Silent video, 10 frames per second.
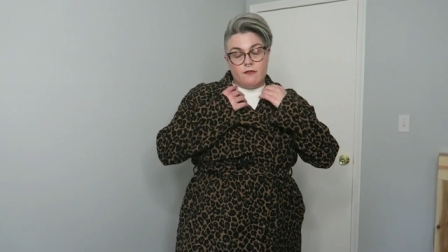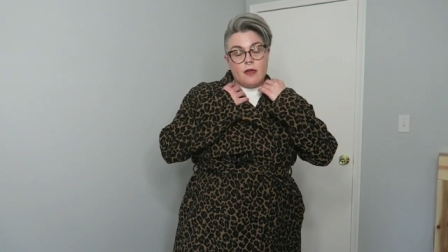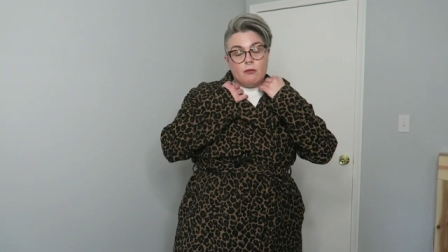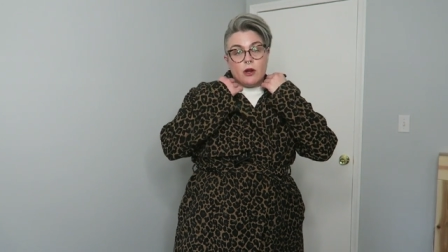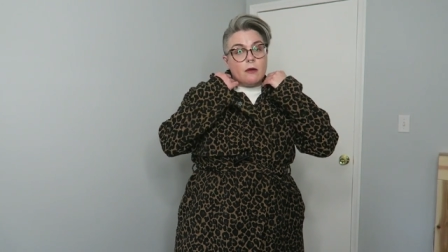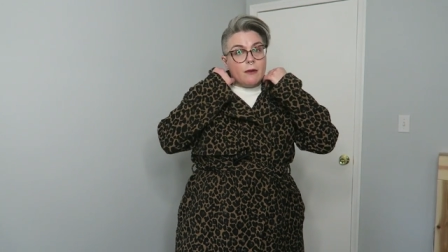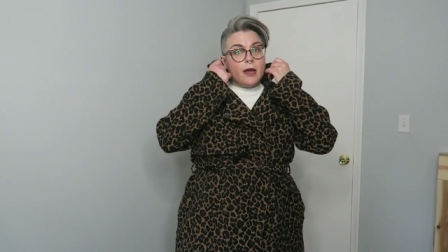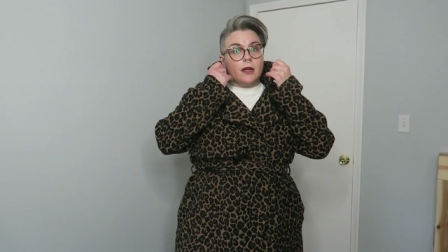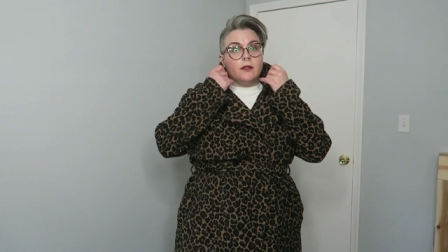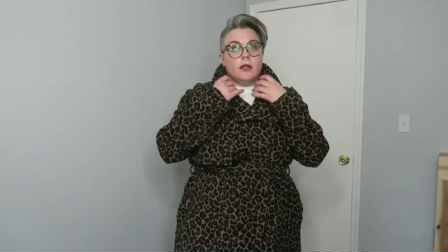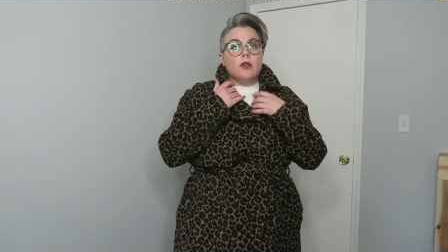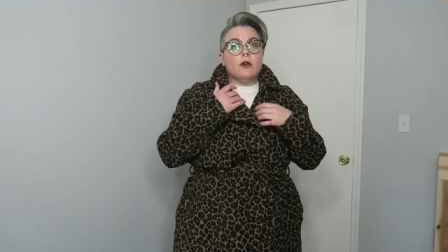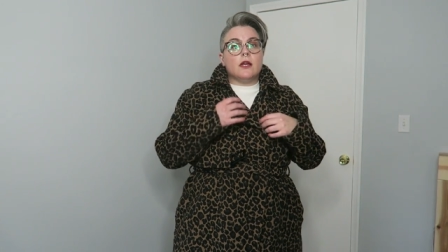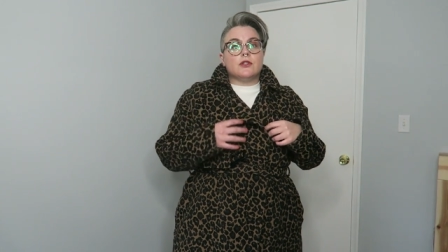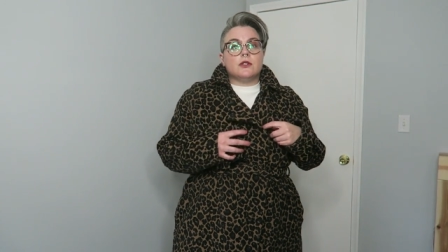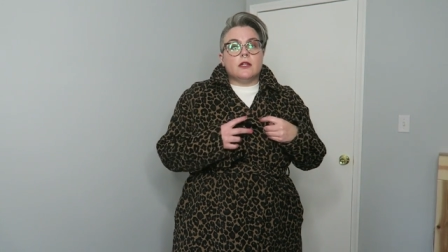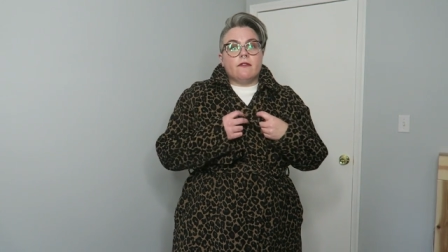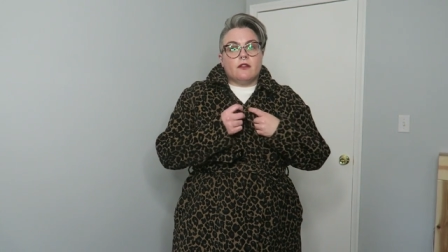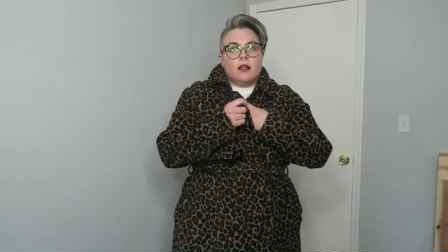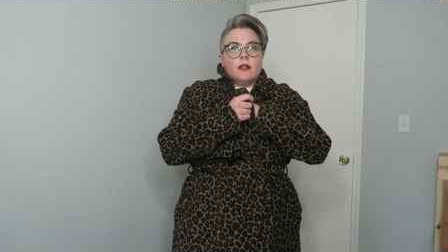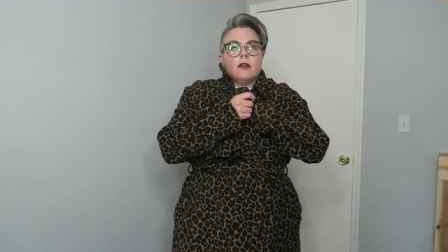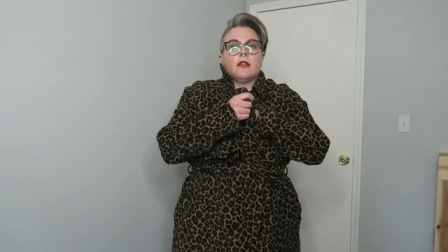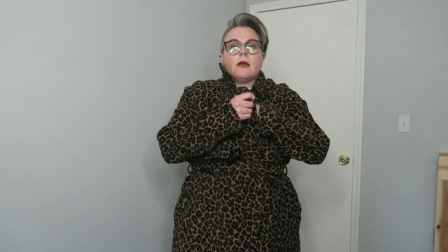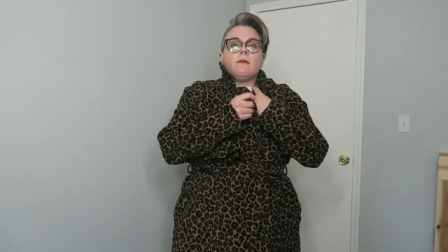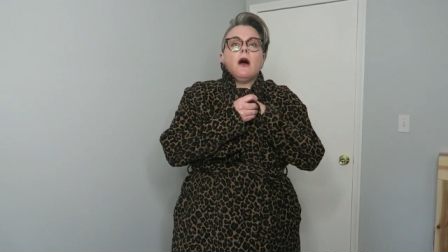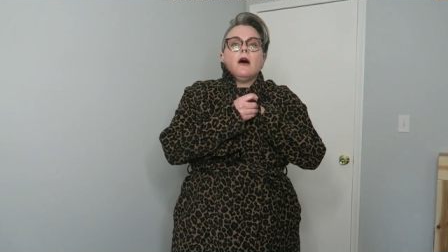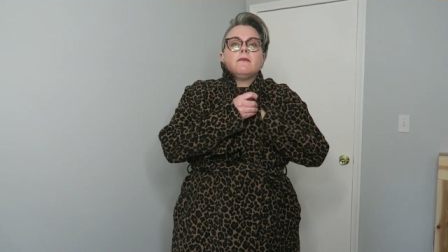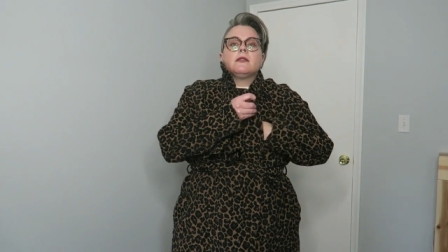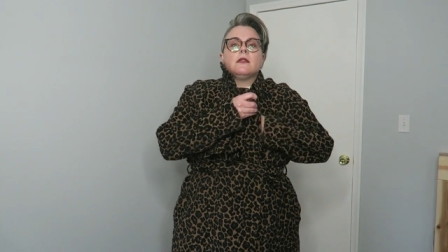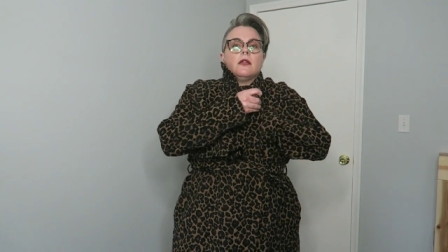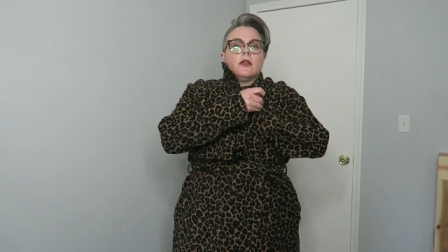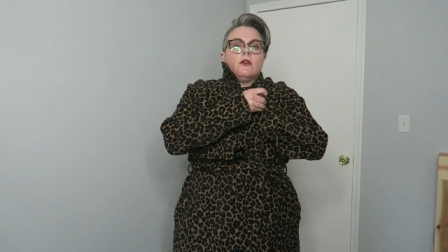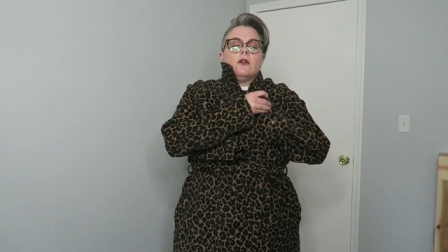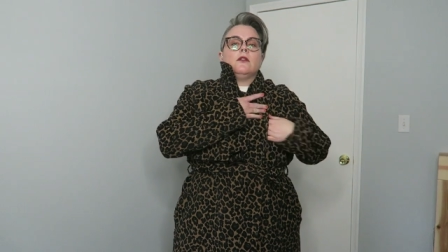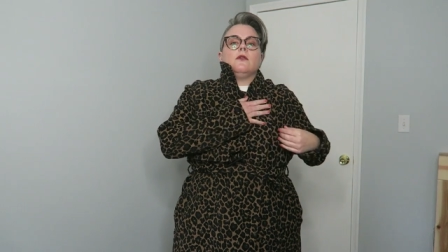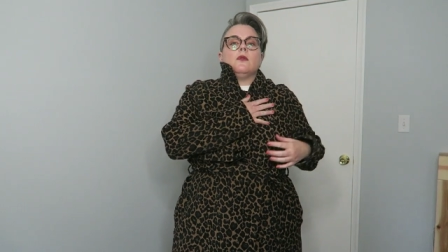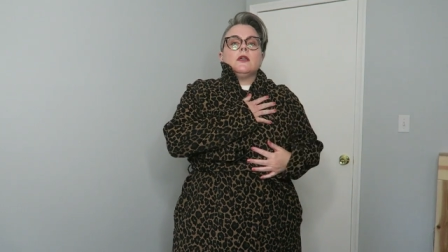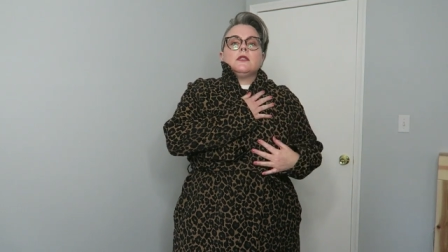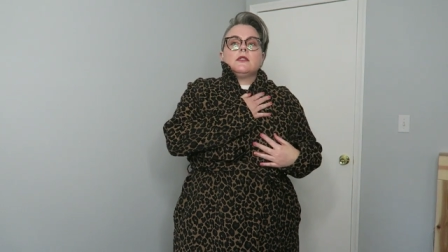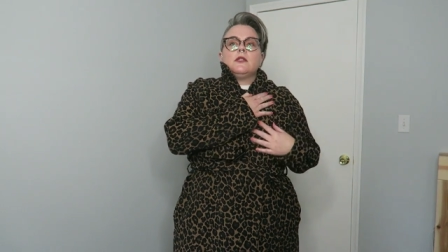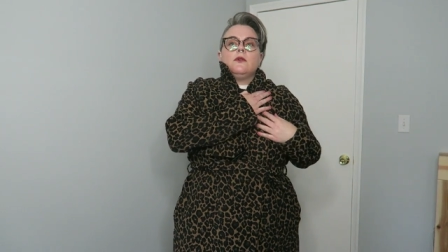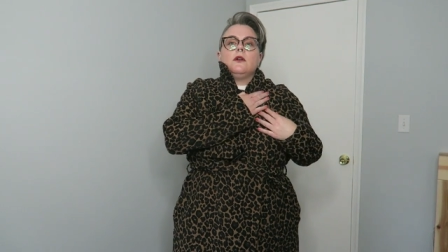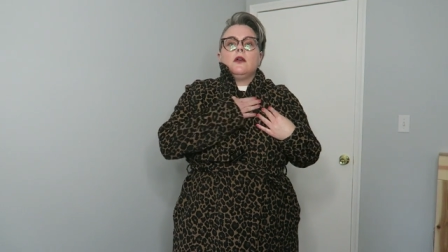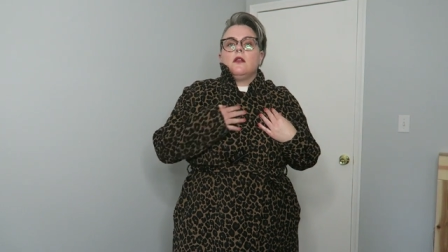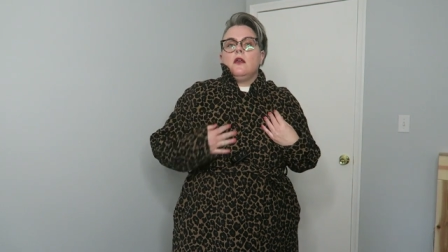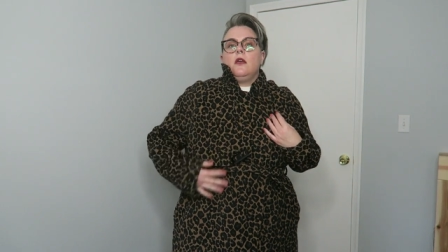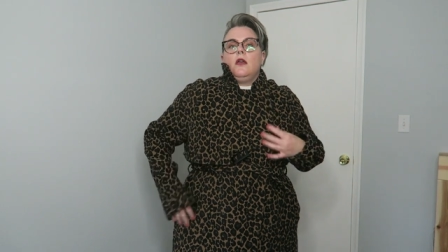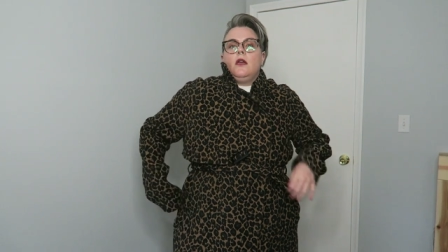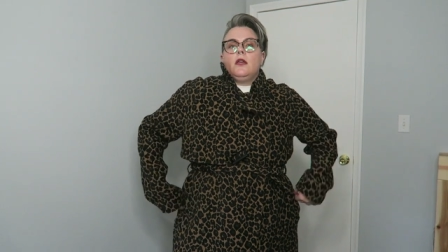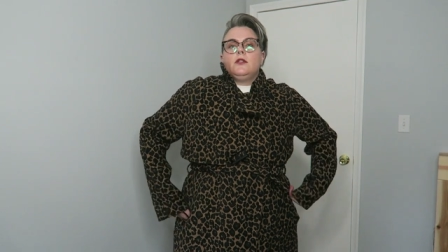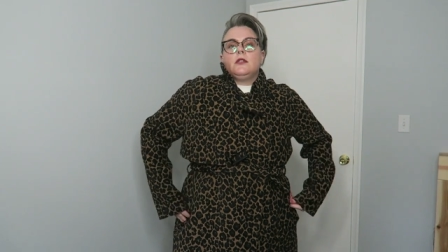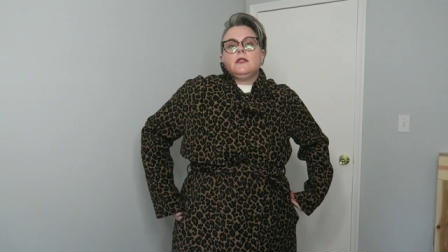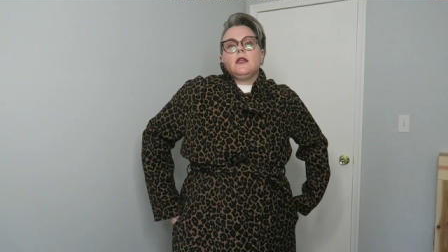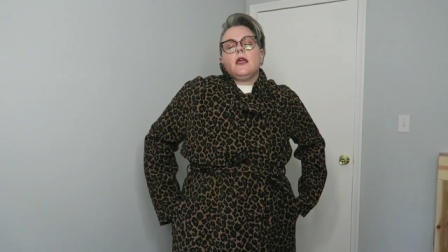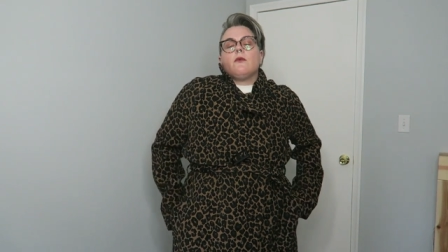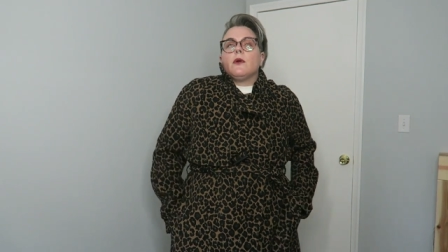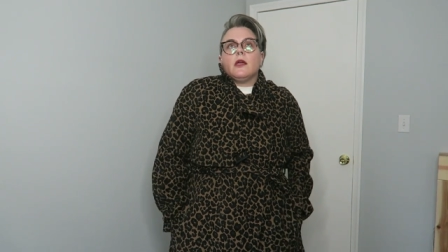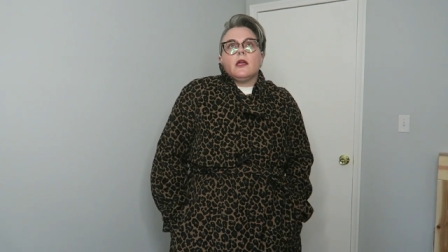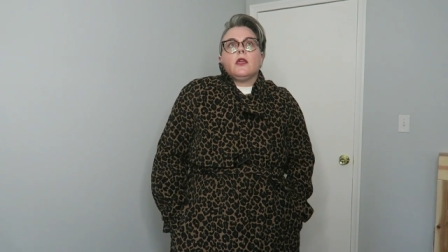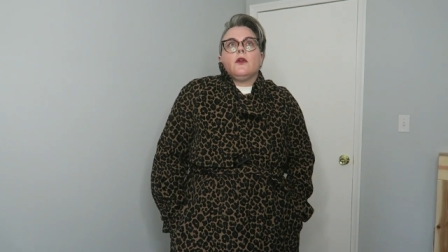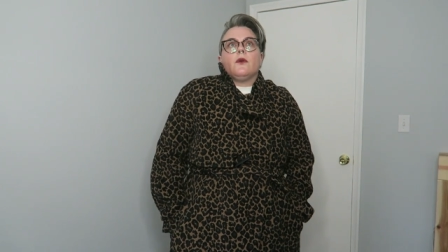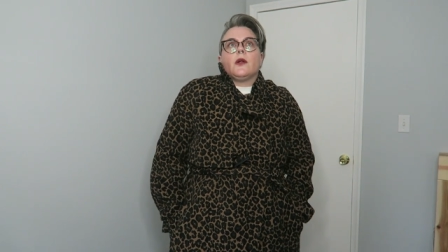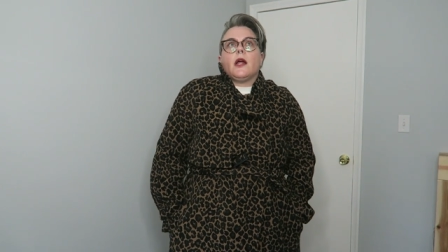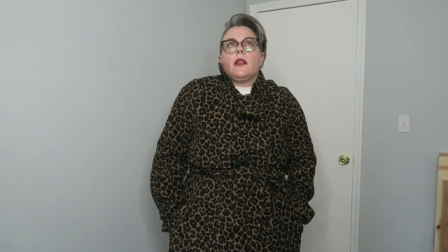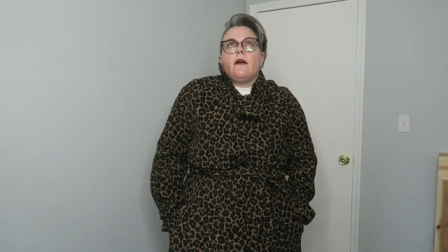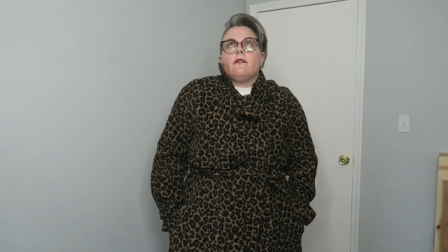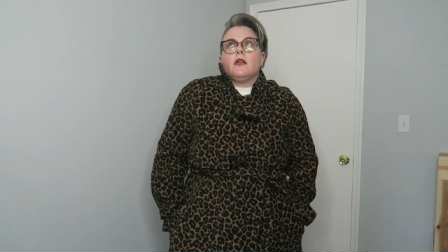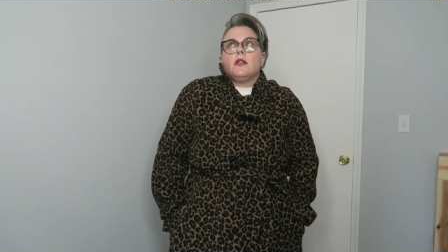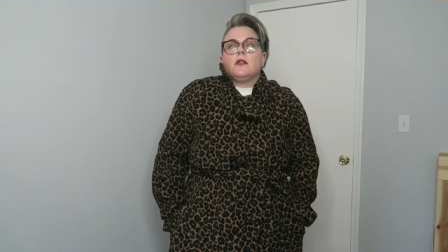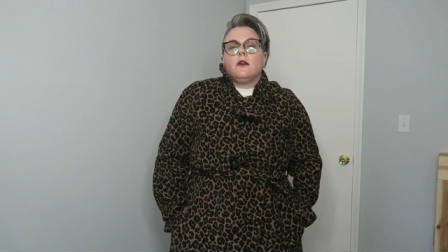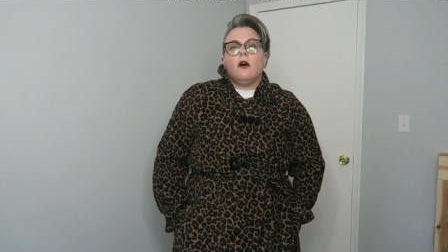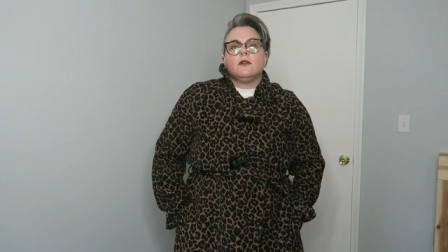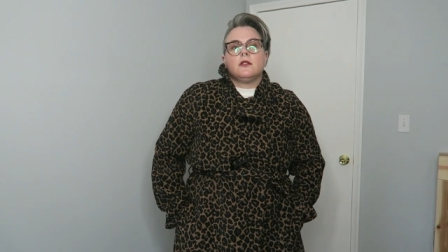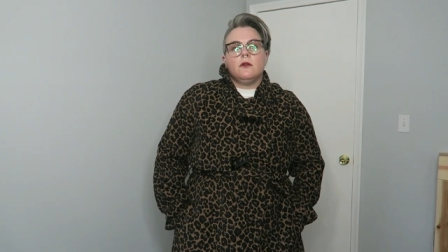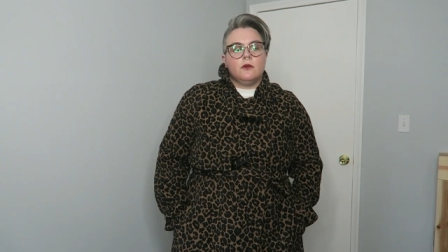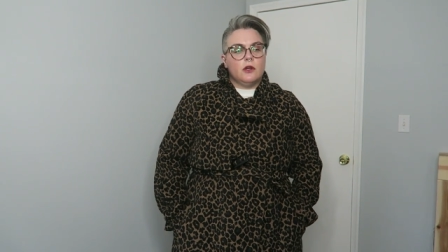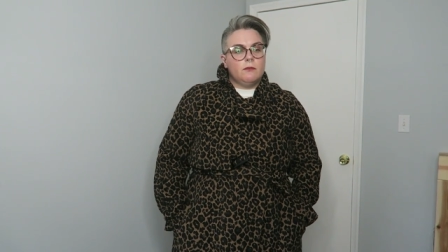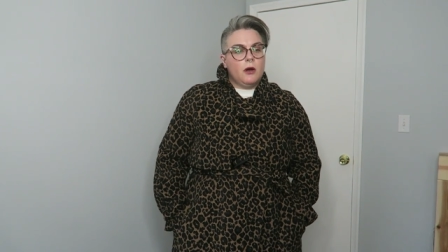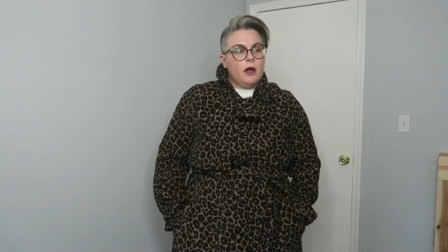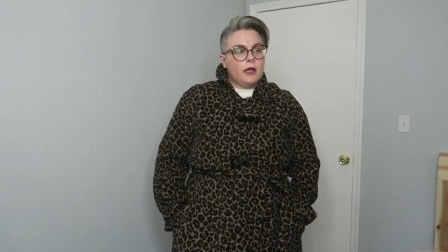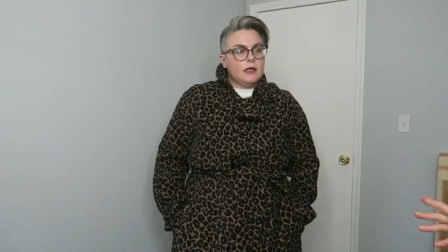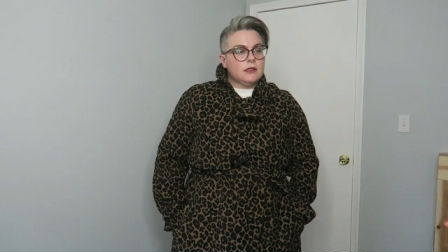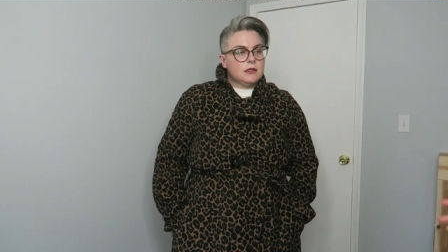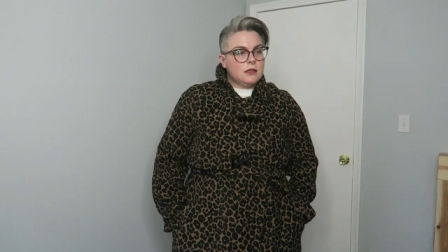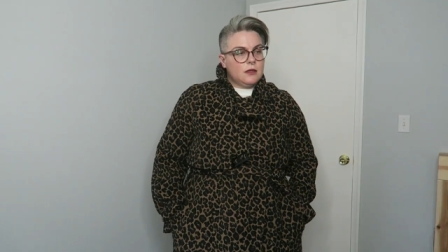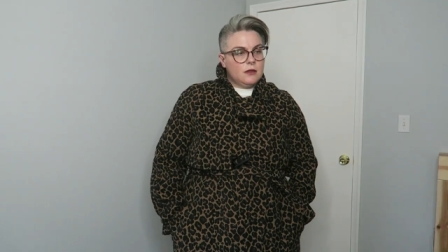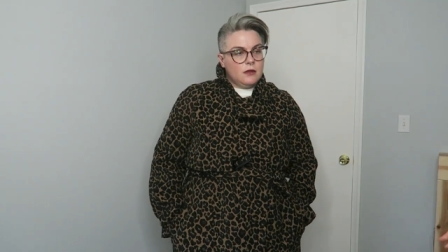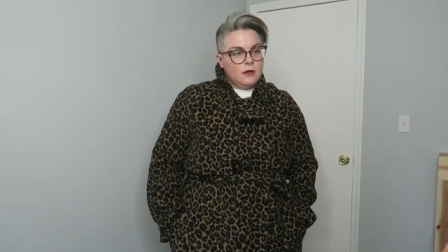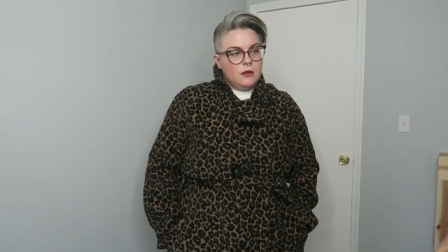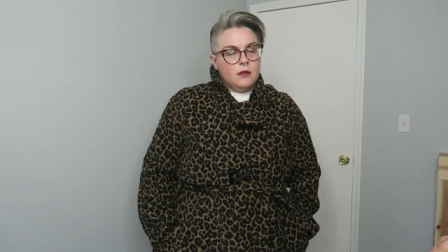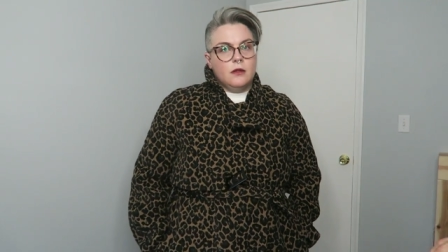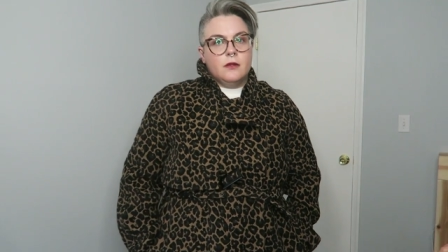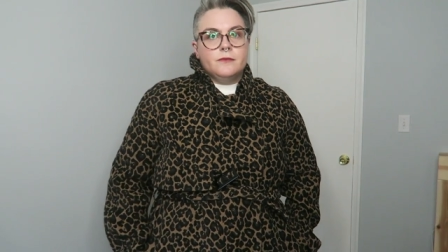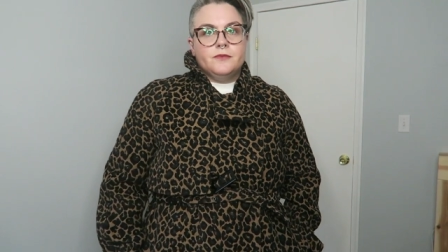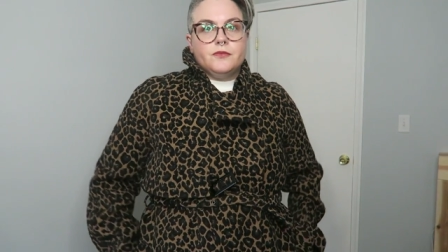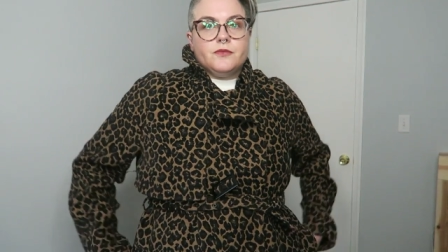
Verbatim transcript: if they bring it back, like you guys should definitely. And it like pops and like you can do this to it. Mm -hmm. It's just like really cute. I love it. Mm -hmm. Also good pockets. And open it up.